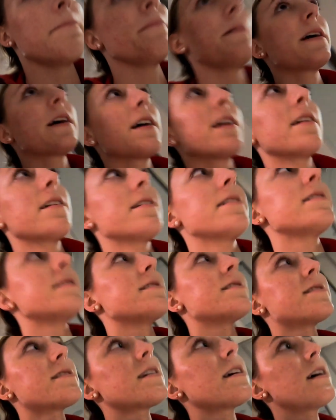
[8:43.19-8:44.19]

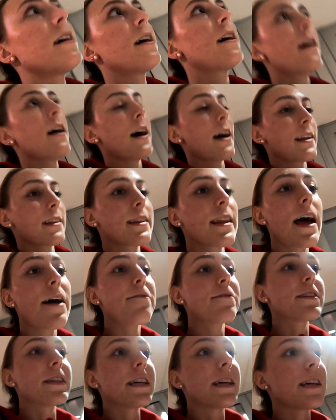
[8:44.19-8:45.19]
because I
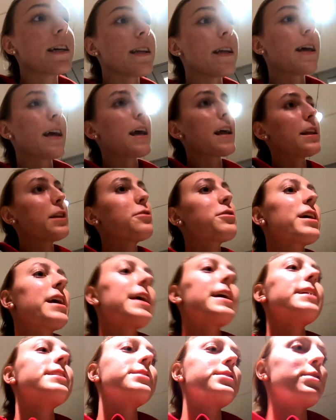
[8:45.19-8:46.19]
left it and
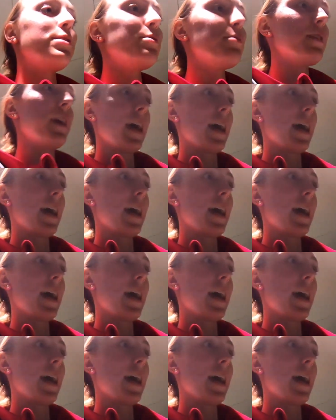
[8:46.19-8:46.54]
can't do